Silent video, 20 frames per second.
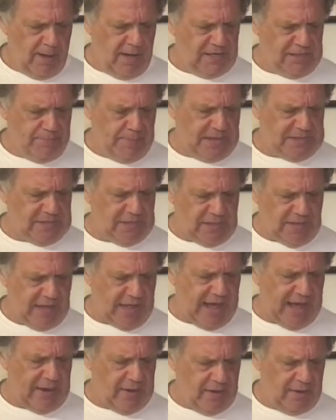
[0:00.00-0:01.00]
it's basically
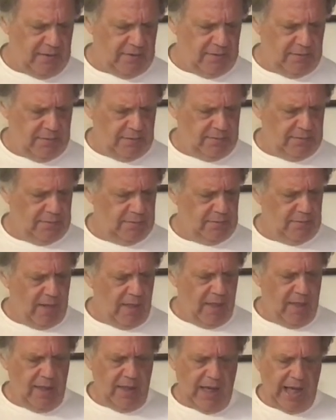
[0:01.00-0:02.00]
that.
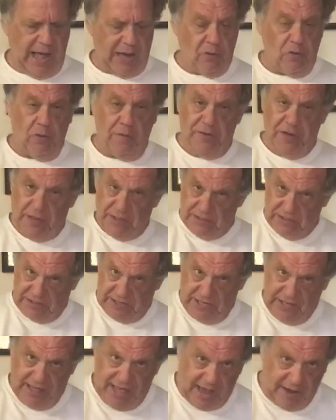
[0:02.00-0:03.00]
I don't know if you can
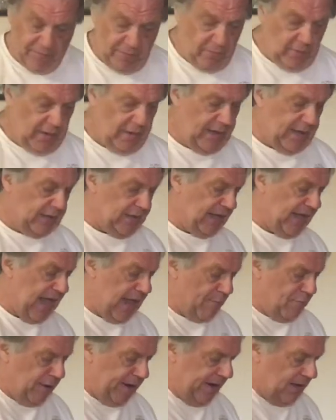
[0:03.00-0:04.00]
see that at the
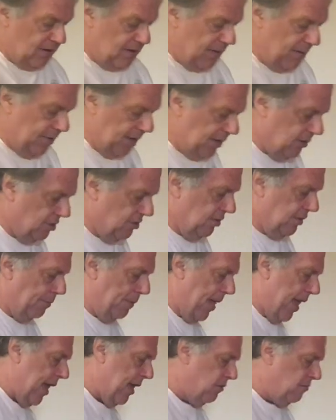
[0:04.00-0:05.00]
camera angle. Let me turn the
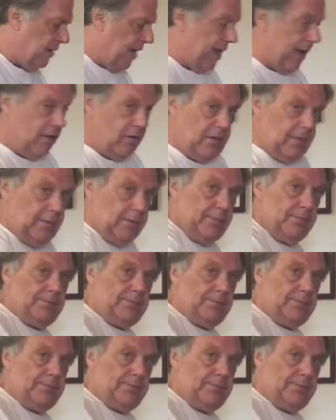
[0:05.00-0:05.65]
pad around.